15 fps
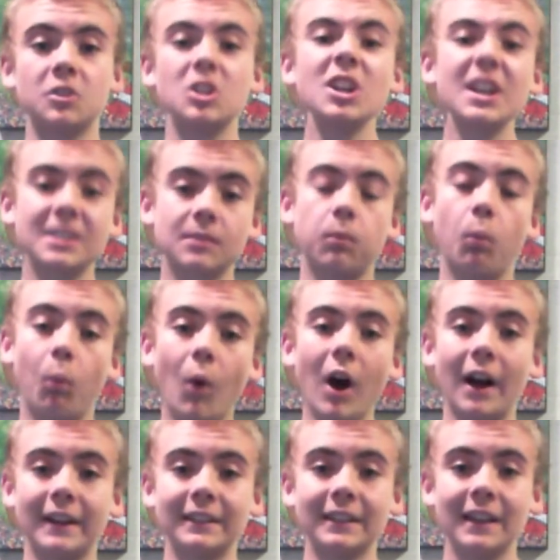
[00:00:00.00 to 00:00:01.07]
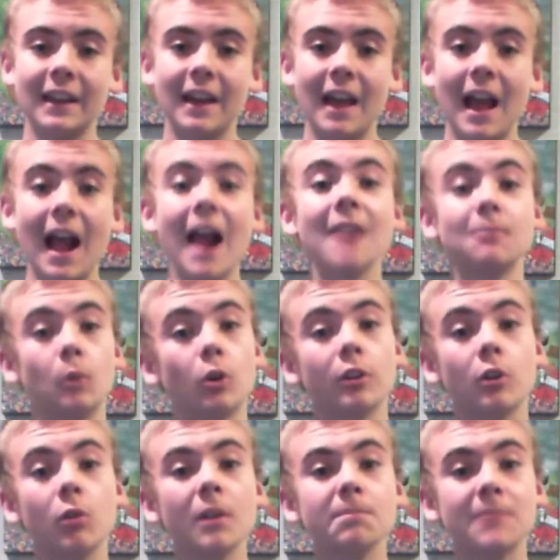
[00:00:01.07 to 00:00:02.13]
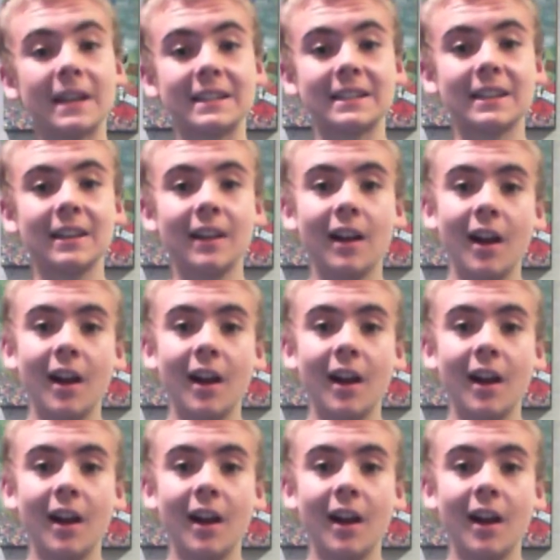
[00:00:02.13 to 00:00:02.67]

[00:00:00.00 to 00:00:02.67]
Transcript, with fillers: just one and more equipment.